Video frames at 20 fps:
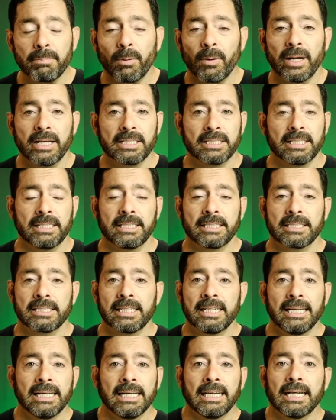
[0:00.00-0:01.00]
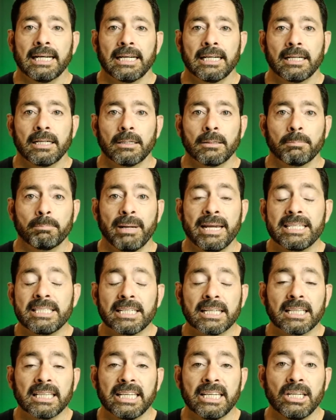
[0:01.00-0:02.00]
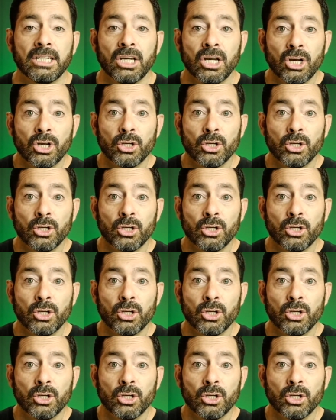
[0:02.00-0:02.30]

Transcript: presence, uh, basically